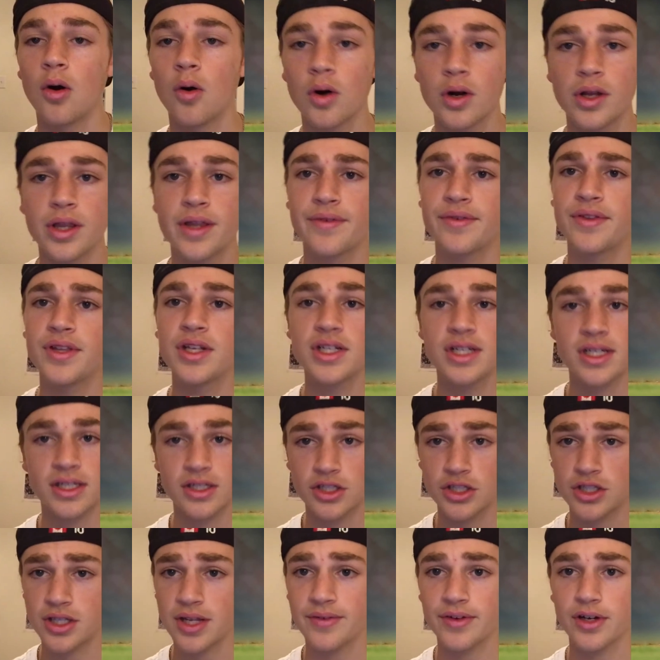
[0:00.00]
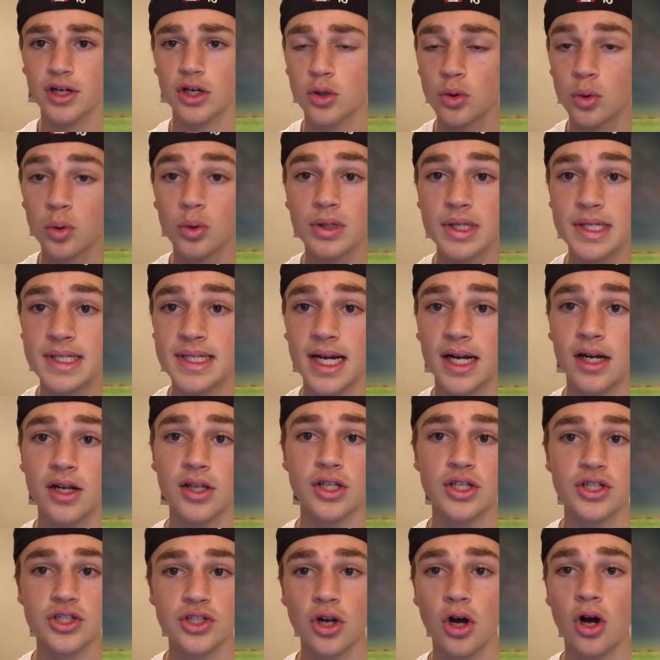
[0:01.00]
if they just have like a cool design on the
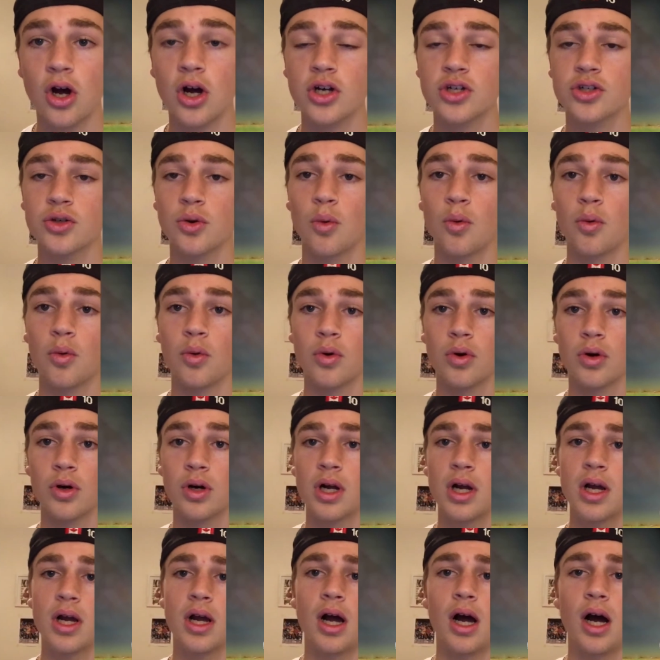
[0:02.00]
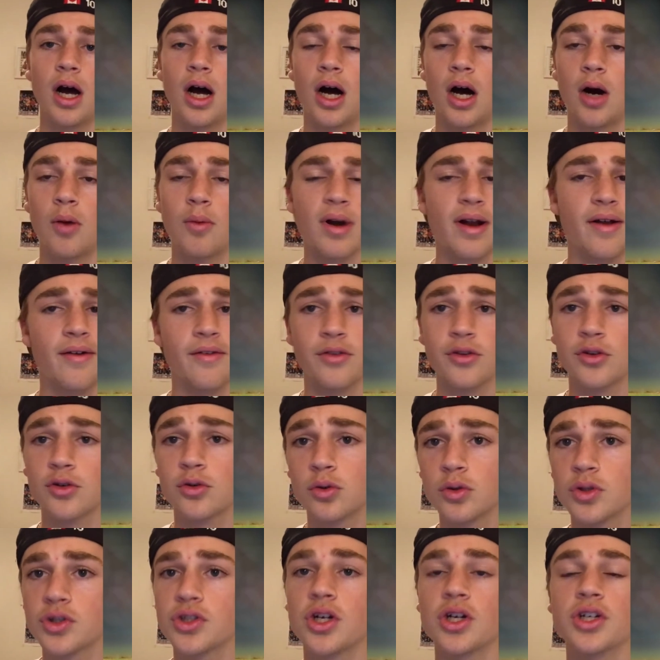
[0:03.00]
socks or whatever. If they're cool
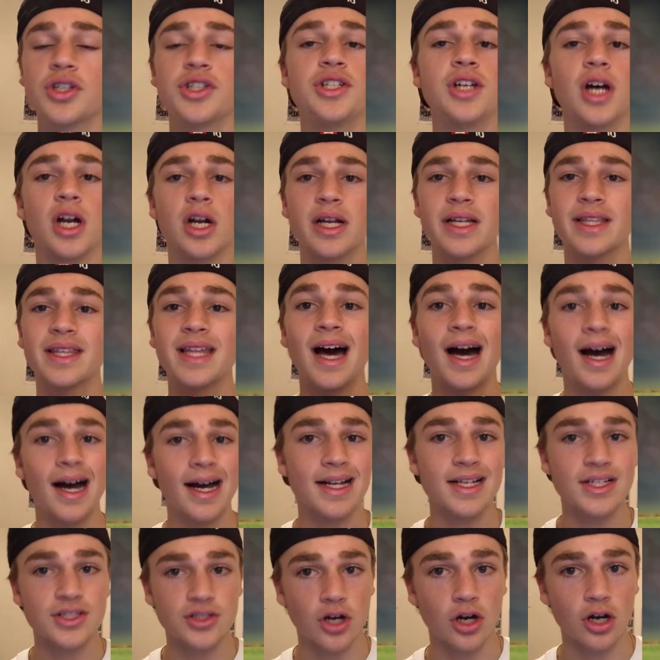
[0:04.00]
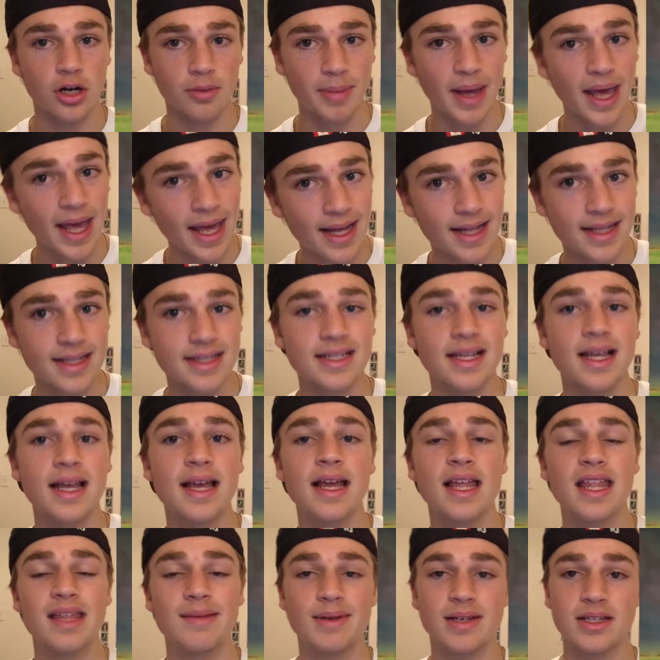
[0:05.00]
socks, you gotta get the high sock pants. It
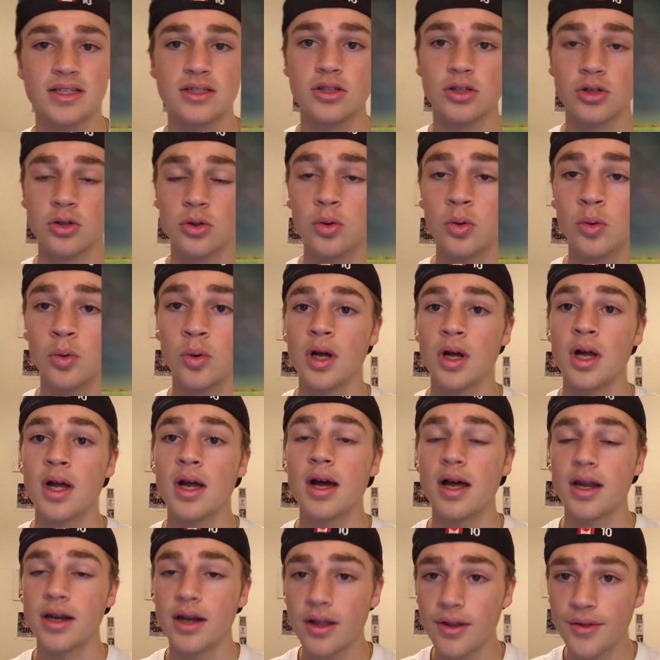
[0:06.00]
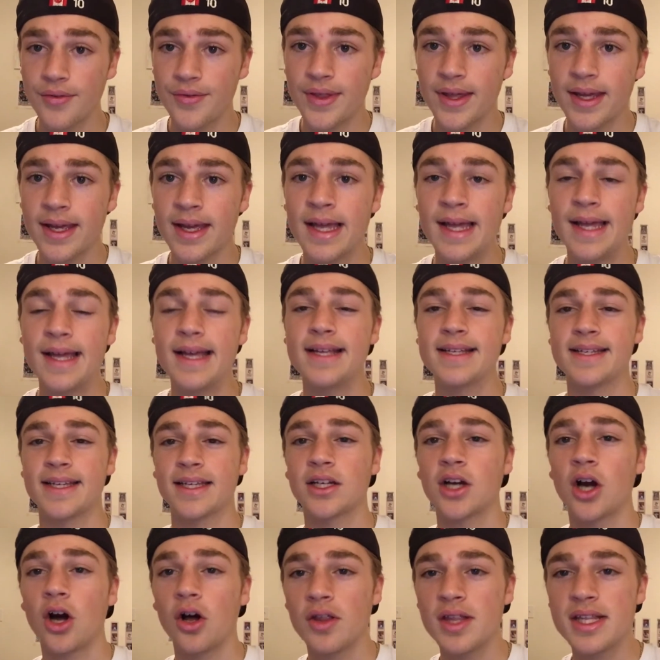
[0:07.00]
makes it look cool. Another thing is I
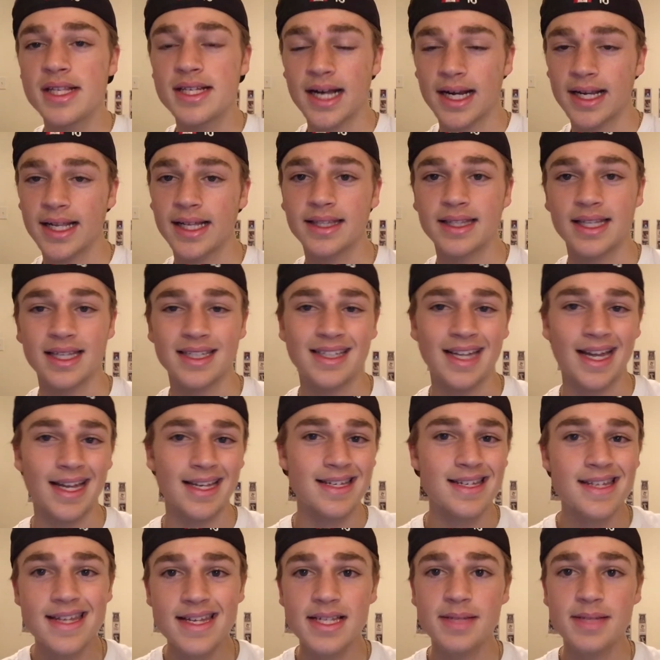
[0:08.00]
call these kind of like the Tatis